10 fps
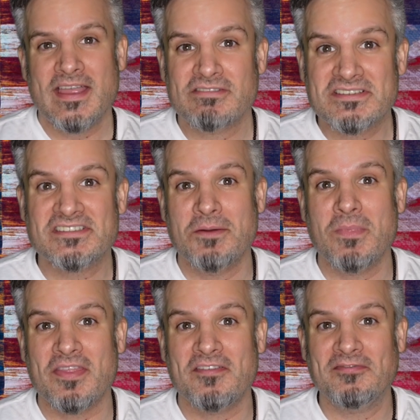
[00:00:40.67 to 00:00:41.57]
Here are some
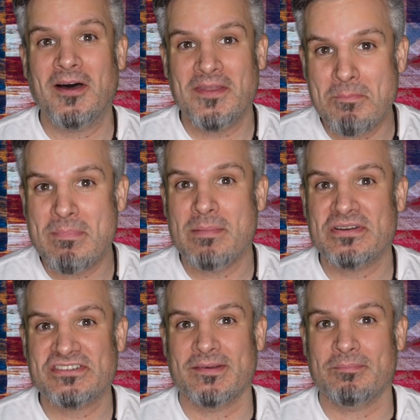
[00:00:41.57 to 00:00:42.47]
of the fun
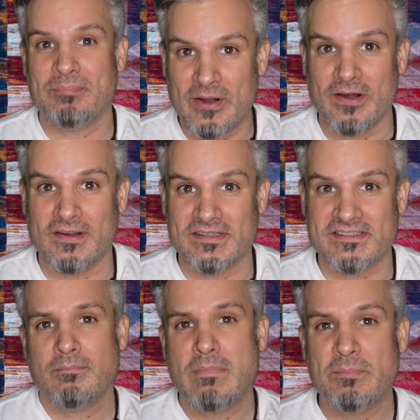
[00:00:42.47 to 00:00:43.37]
membership perks.
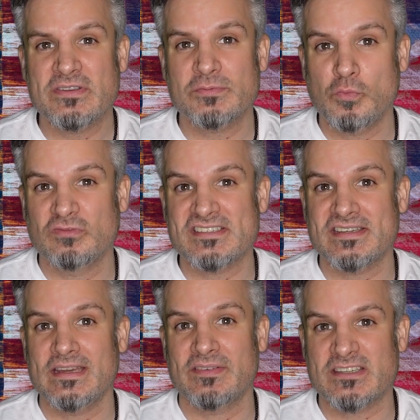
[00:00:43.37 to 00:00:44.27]
Members will
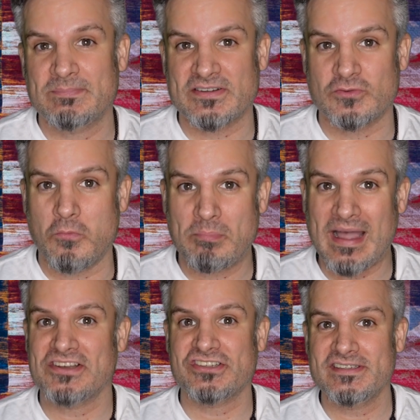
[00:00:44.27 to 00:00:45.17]
receive special
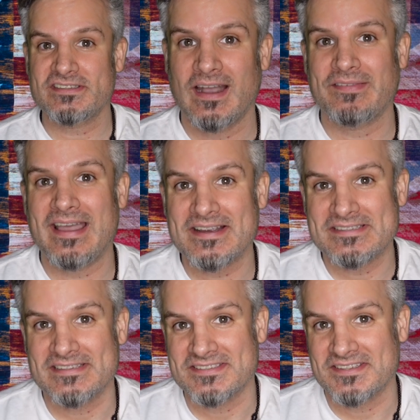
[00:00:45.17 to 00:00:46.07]
badges, have
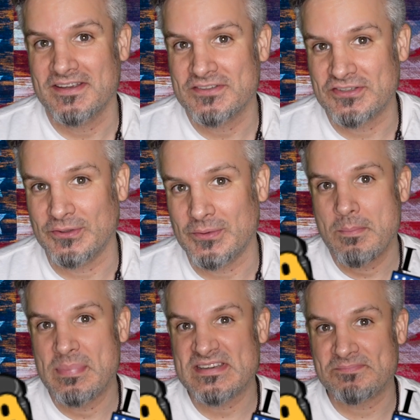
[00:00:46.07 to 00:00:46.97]
access to
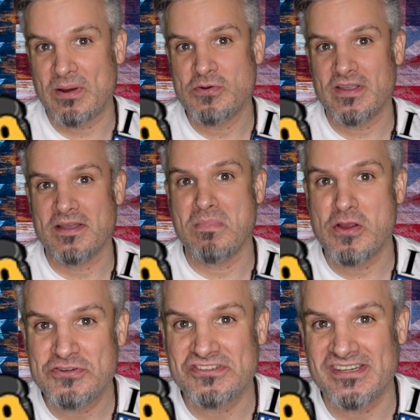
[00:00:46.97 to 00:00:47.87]
bespoke
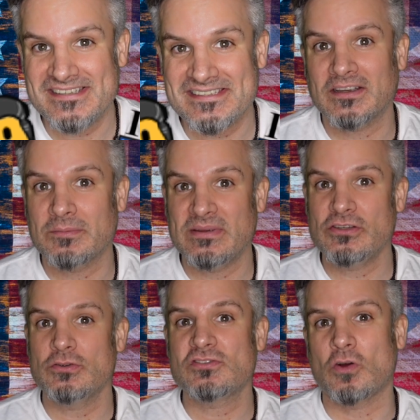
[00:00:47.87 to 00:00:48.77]
emojis that can be
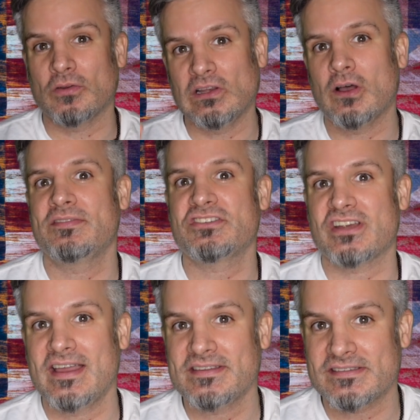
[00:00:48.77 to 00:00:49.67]
used on live
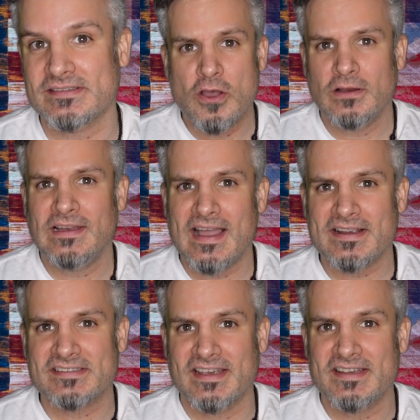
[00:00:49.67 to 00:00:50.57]
chats, early
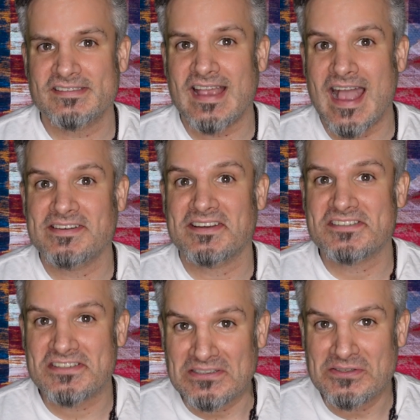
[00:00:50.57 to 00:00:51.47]
access and
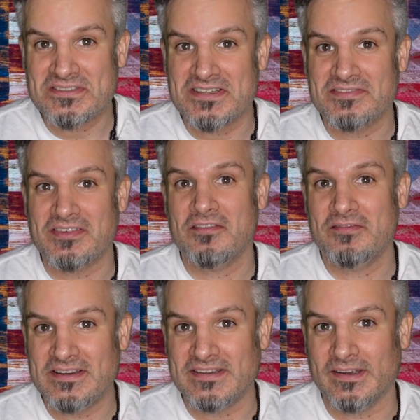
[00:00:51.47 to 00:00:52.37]
exclusive
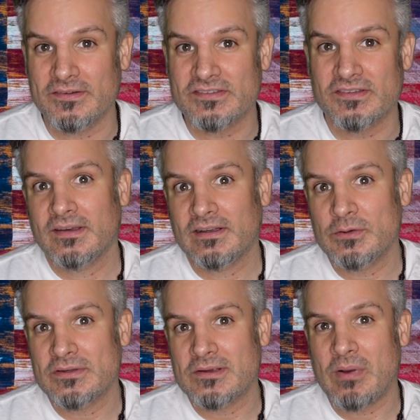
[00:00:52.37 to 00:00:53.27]
videos,
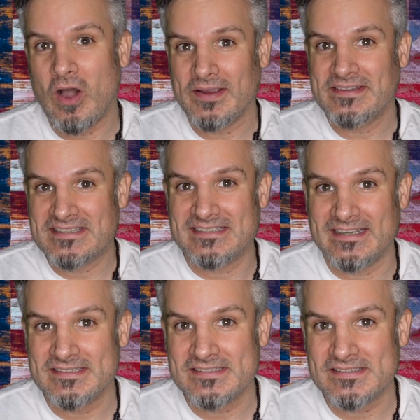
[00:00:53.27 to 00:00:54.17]
including behind the
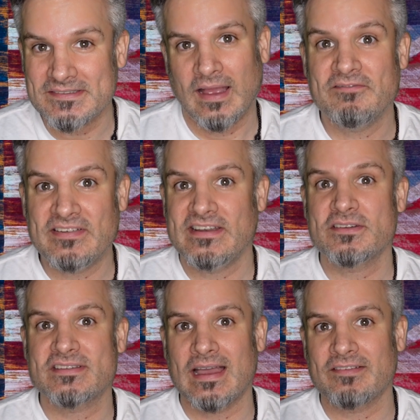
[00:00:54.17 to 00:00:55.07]
scenes and
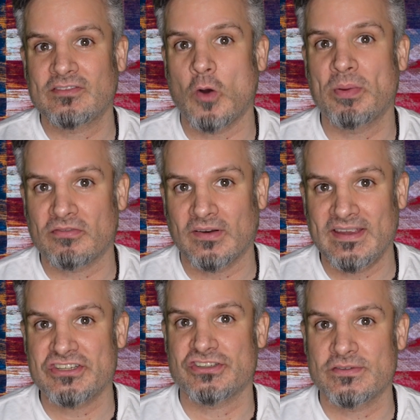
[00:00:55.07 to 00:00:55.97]
videos that have copyright
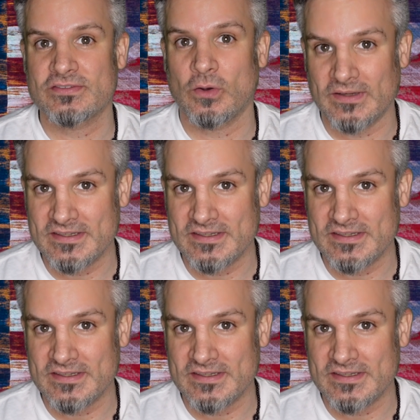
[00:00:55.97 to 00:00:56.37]
issues on